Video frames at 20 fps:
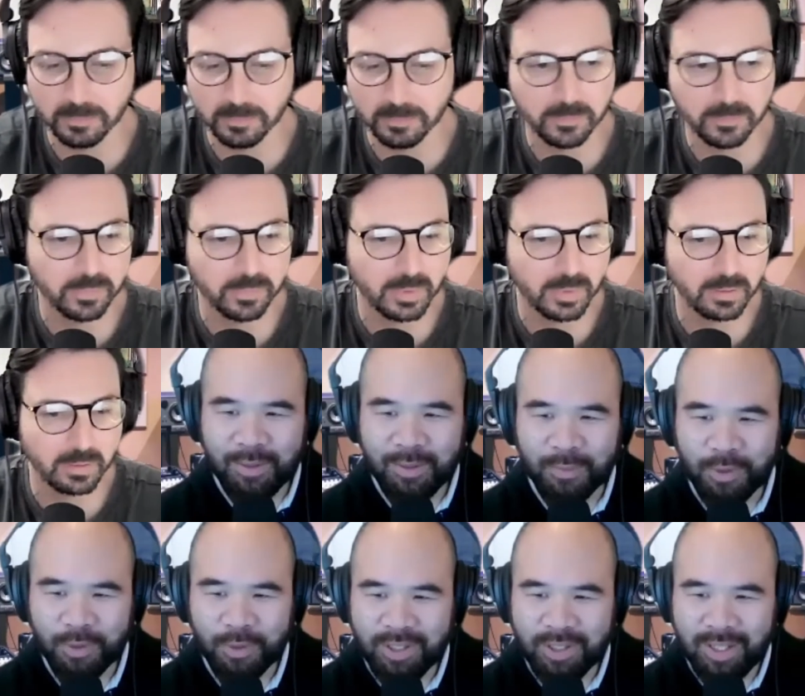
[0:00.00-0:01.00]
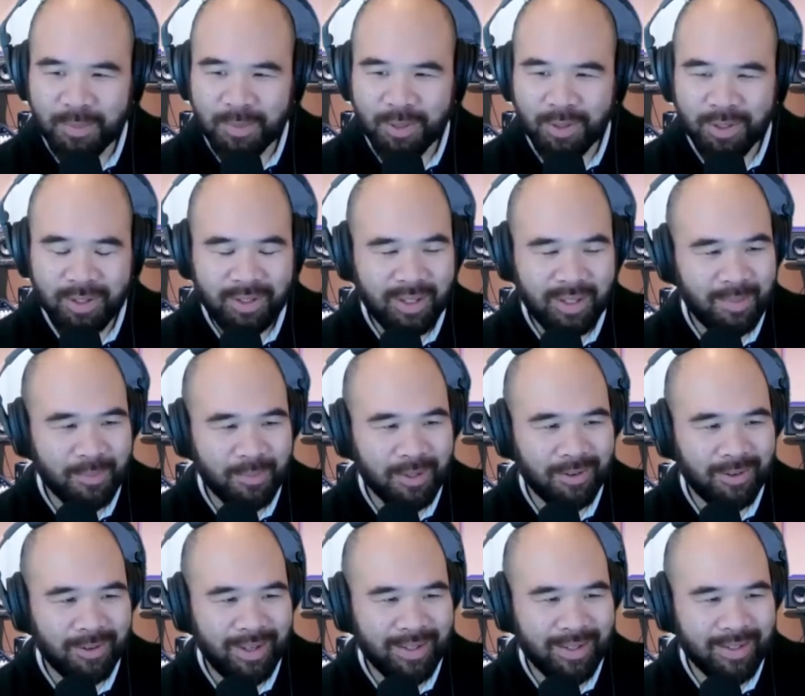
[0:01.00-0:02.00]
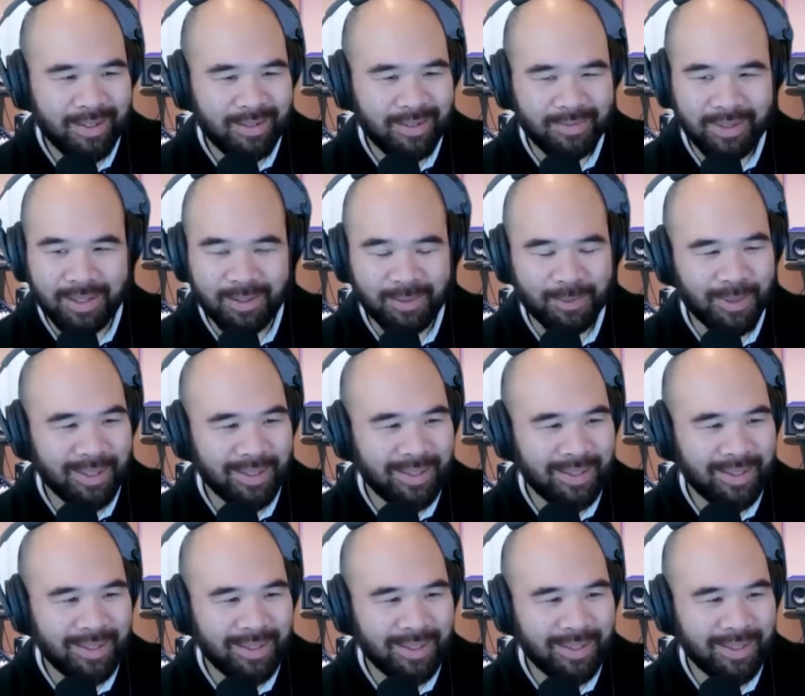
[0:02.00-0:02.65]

I think that's the first time you got a name correct, Val. Well,